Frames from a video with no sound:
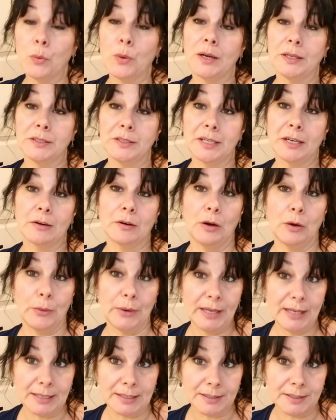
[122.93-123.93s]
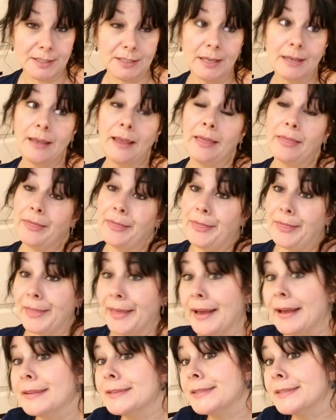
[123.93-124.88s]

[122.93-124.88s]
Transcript: what tarot is, that